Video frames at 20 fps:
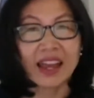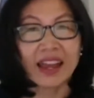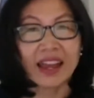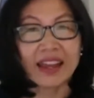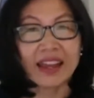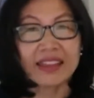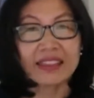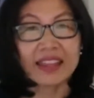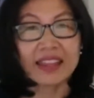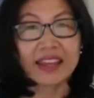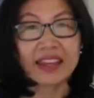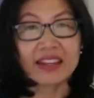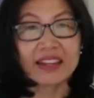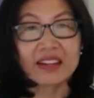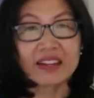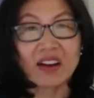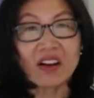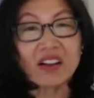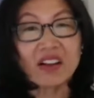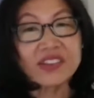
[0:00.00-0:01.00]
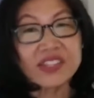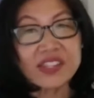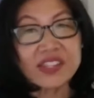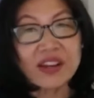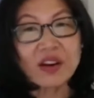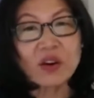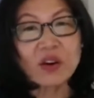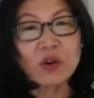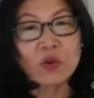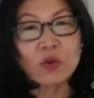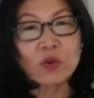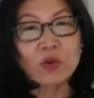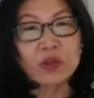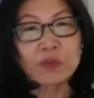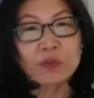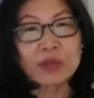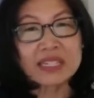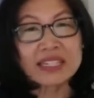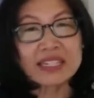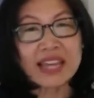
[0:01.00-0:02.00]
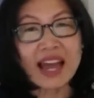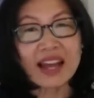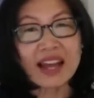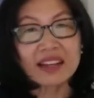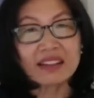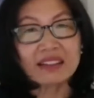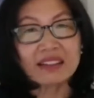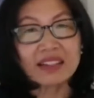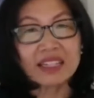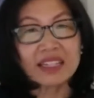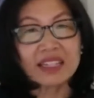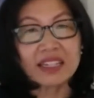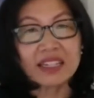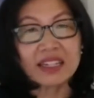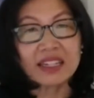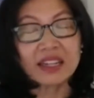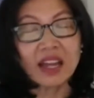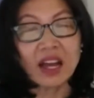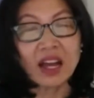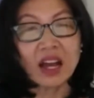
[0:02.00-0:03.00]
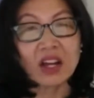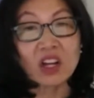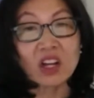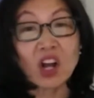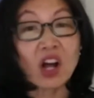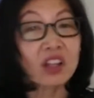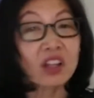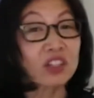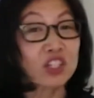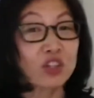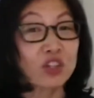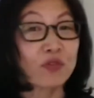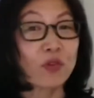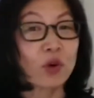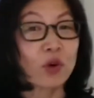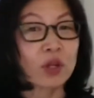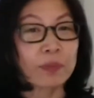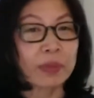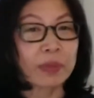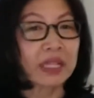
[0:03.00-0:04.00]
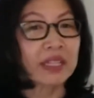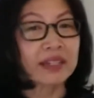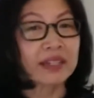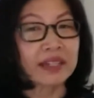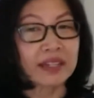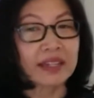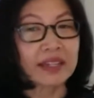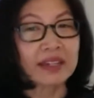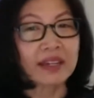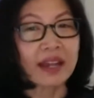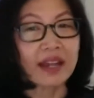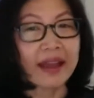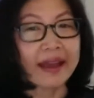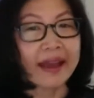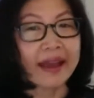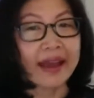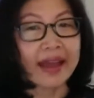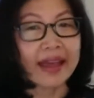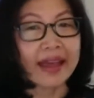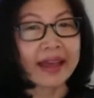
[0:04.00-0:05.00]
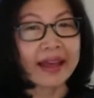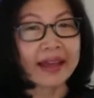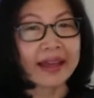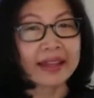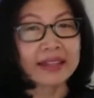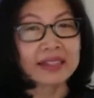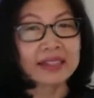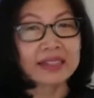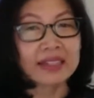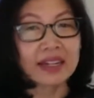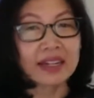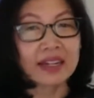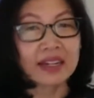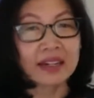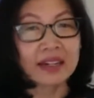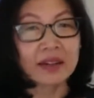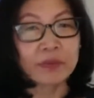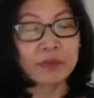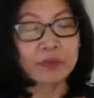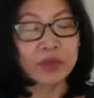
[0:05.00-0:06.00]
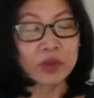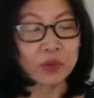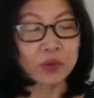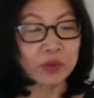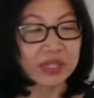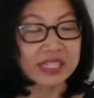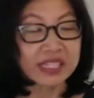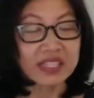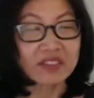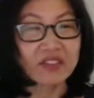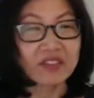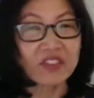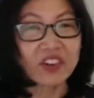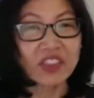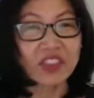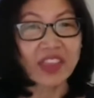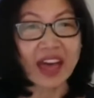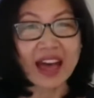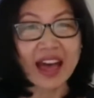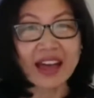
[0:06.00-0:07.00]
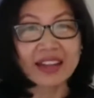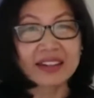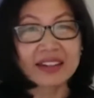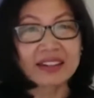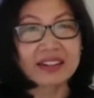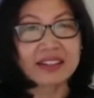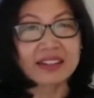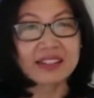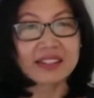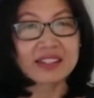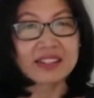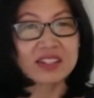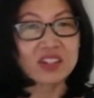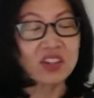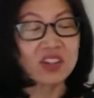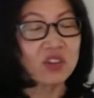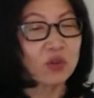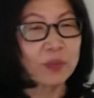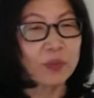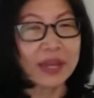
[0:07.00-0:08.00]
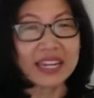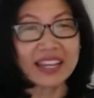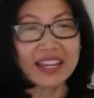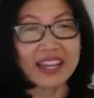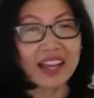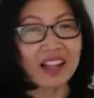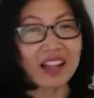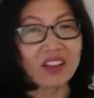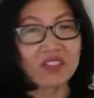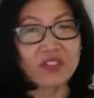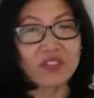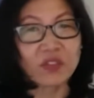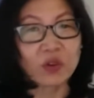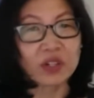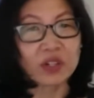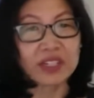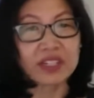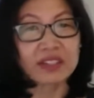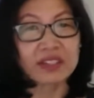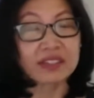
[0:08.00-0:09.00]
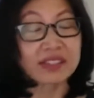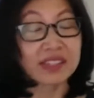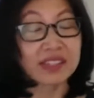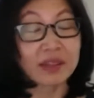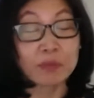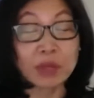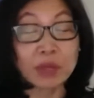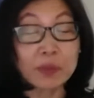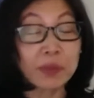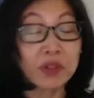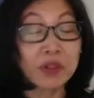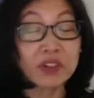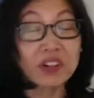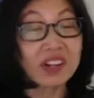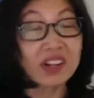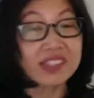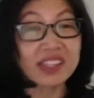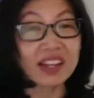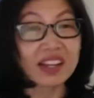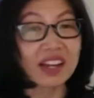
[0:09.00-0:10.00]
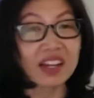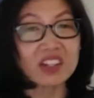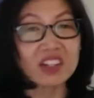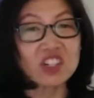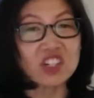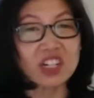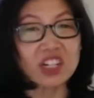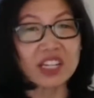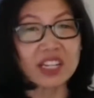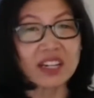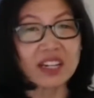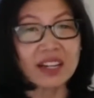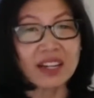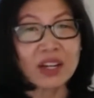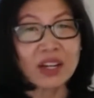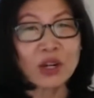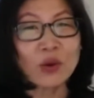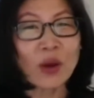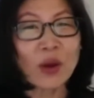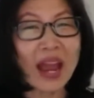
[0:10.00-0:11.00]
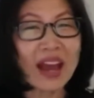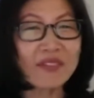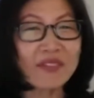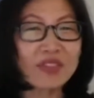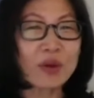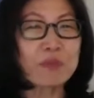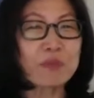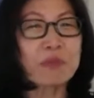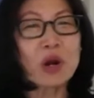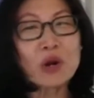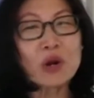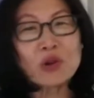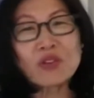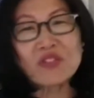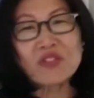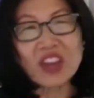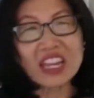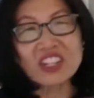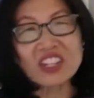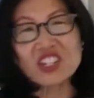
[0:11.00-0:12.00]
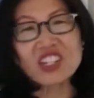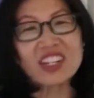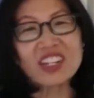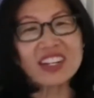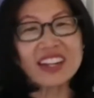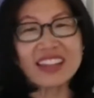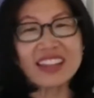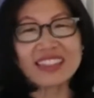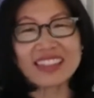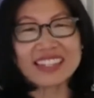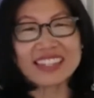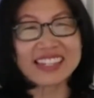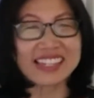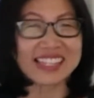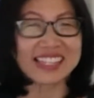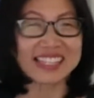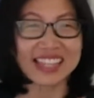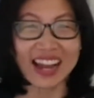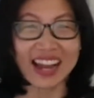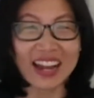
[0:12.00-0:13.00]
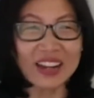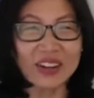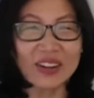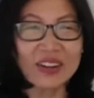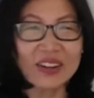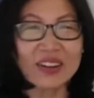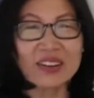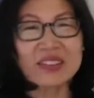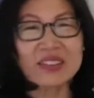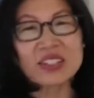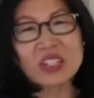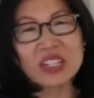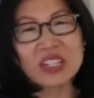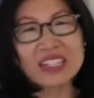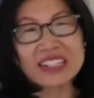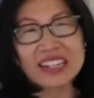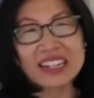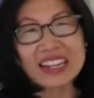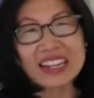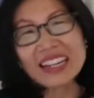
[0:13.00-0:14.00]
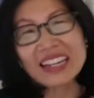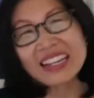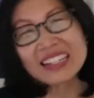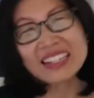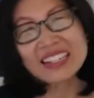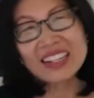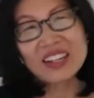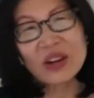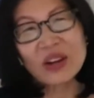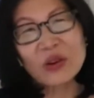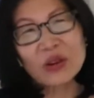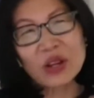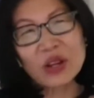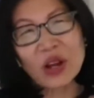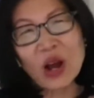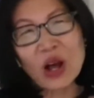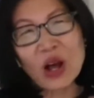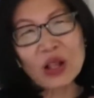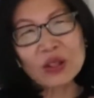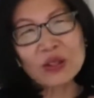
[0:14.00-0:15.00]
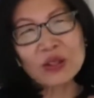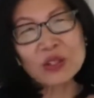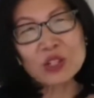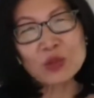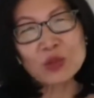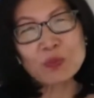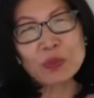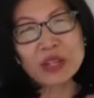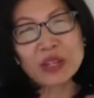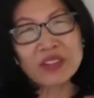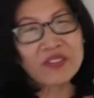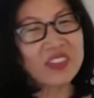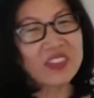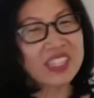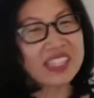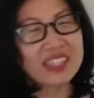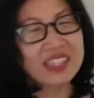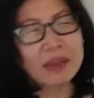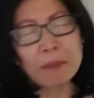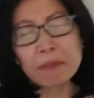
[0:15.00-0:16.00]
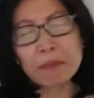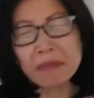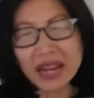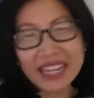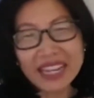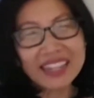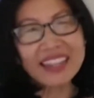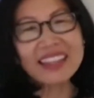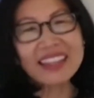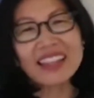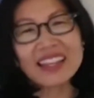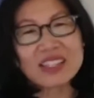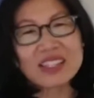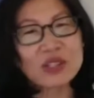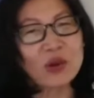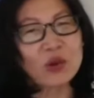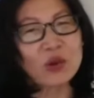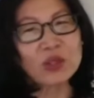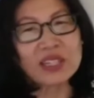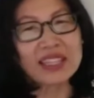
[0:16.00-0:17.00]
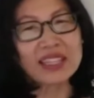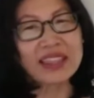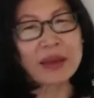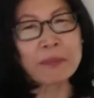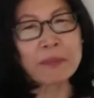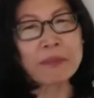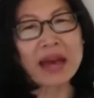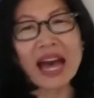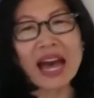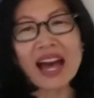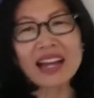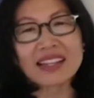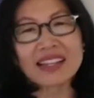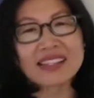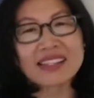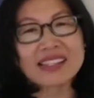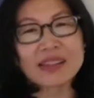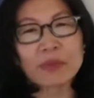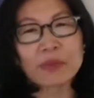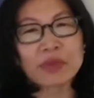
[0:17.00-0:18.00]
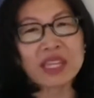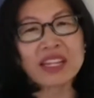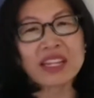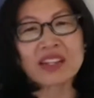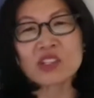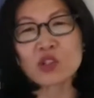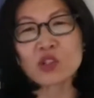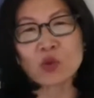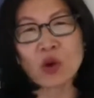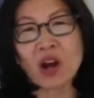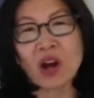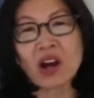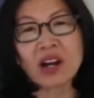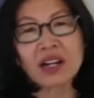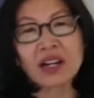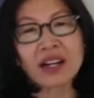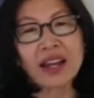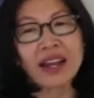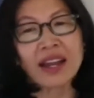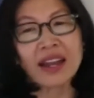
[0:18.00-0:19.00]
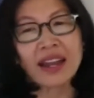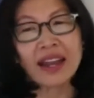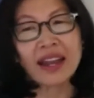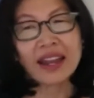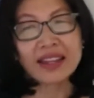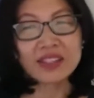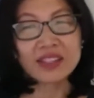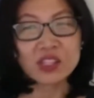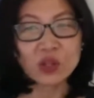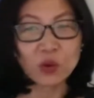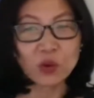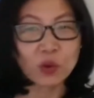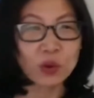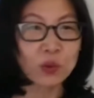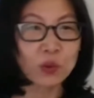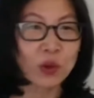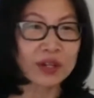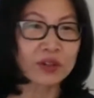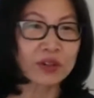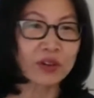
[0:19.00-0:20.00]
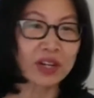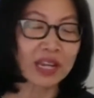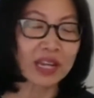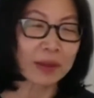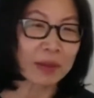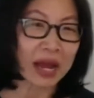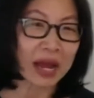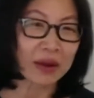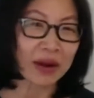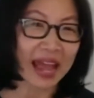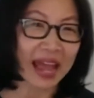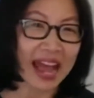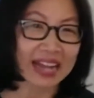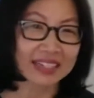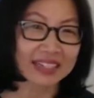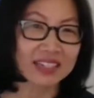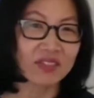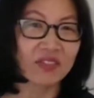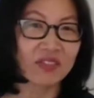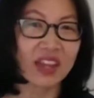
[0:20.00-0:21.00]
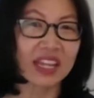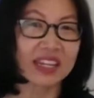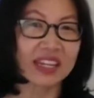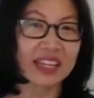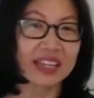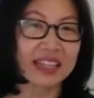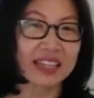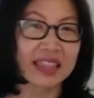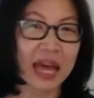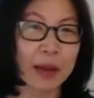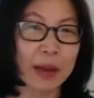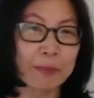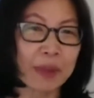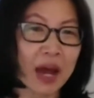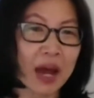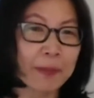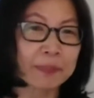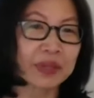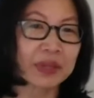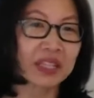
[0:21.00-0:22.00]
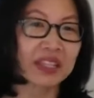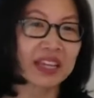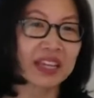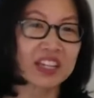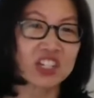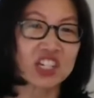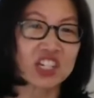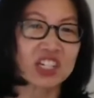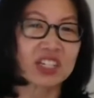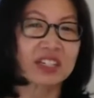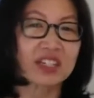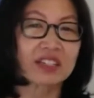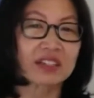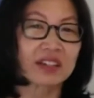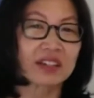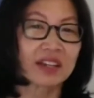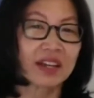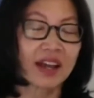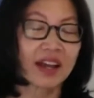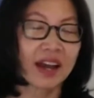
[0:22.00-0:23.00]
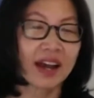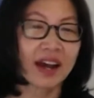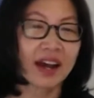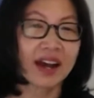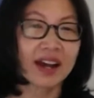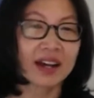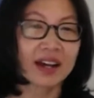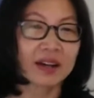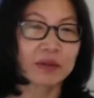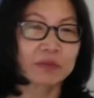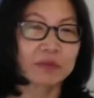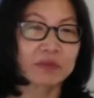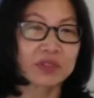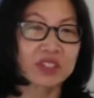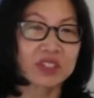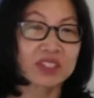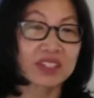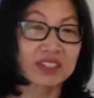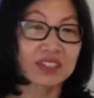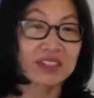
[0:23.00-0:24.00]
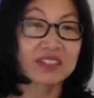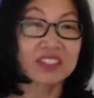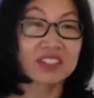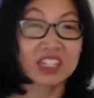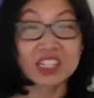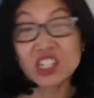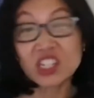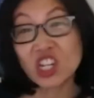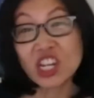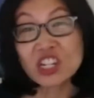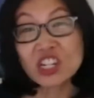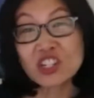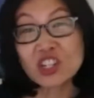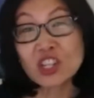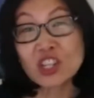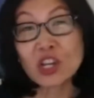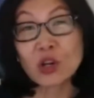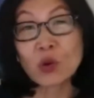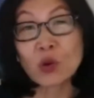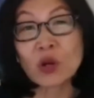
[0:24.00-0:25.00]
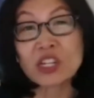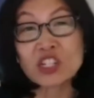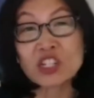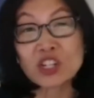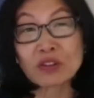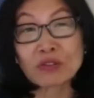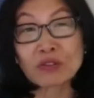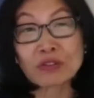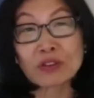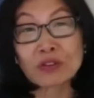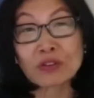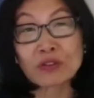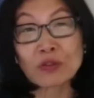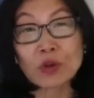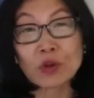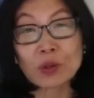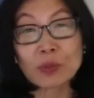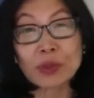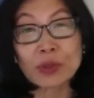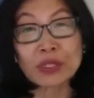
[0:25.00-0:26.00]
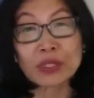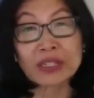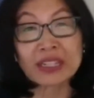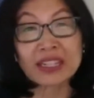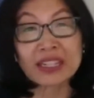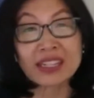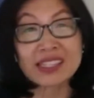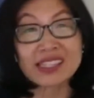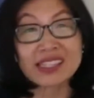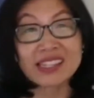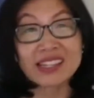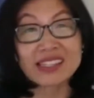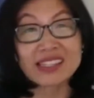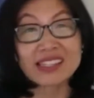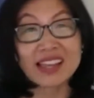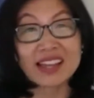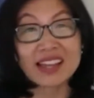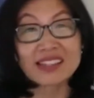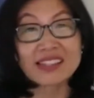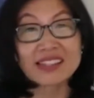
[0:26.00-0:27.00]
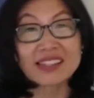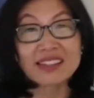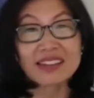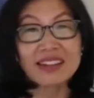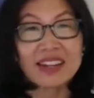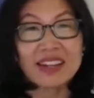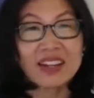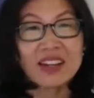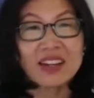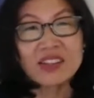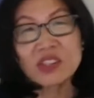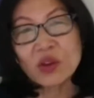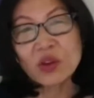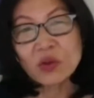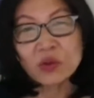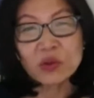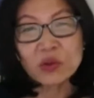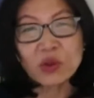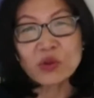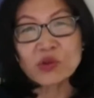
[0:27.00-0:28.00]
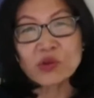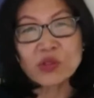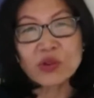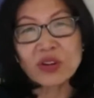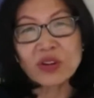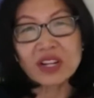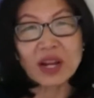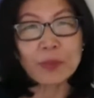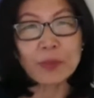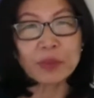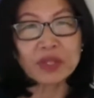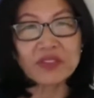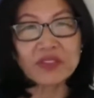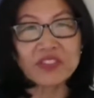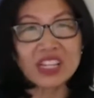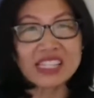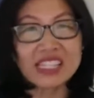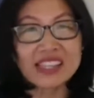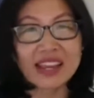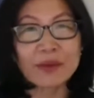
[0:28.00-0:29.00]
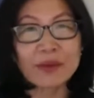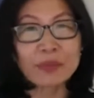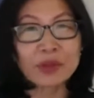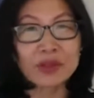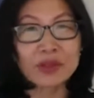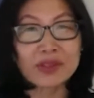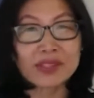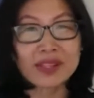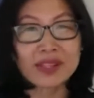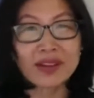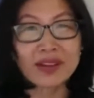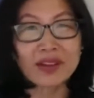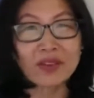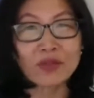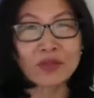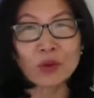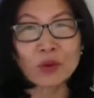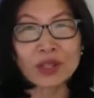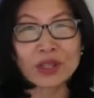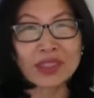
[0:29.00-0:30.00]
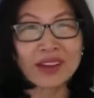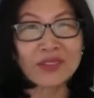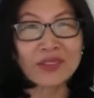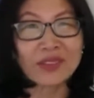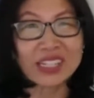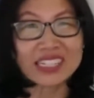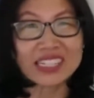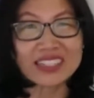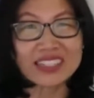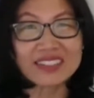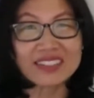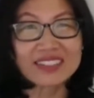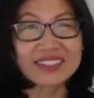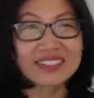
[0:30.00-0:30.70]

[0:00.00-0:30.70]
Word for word: And then also, we've been tackling college affordability. And um, the reason for that is too many Californians and people across the country who have the motivation and the desire to, to go to college, but if it's the money that's holding them back, something is wrong. And so we're wondering about activating that population um, to, to change the equation for affordability and success. So those are a couple of examples of work that we do.